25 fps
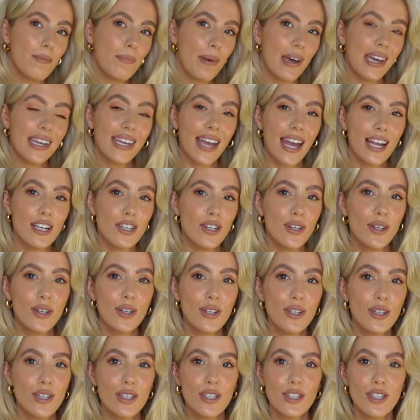But again, you
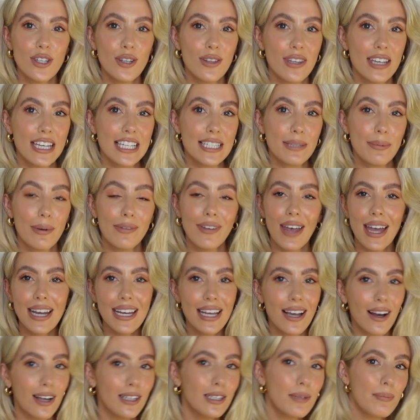can just do this with
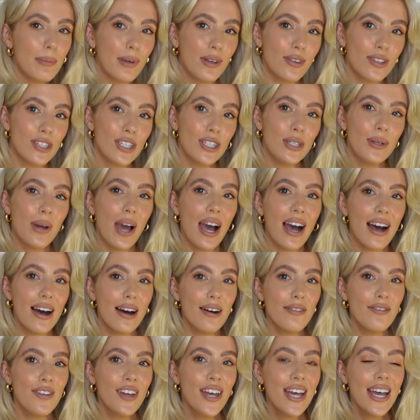any colored boot that you
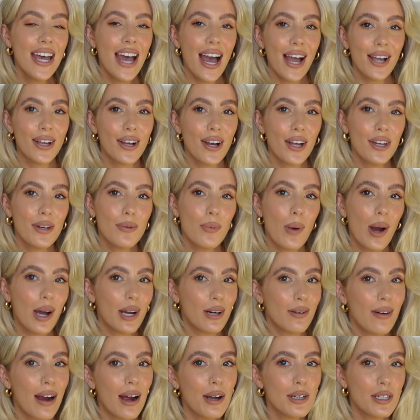have and kind of
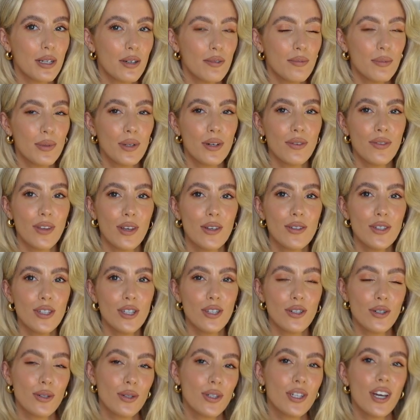work around it with more of those
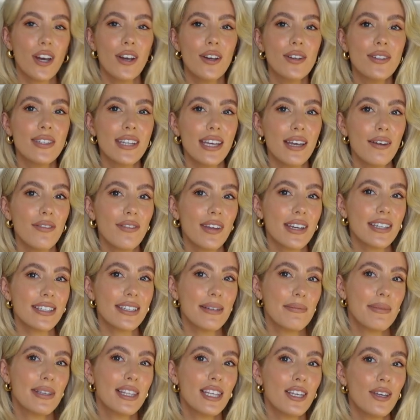neutral tones if that's
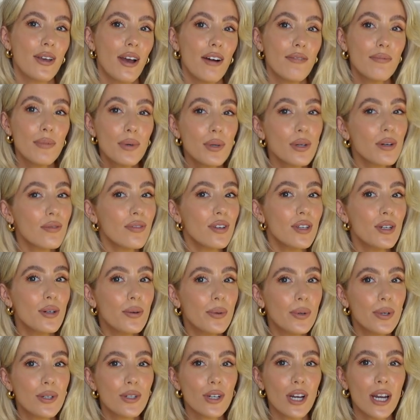something that you have more of in your
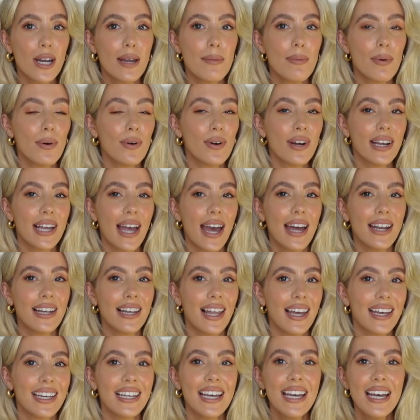wardrobe, or again,
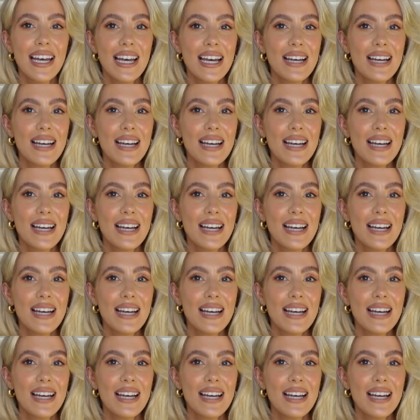like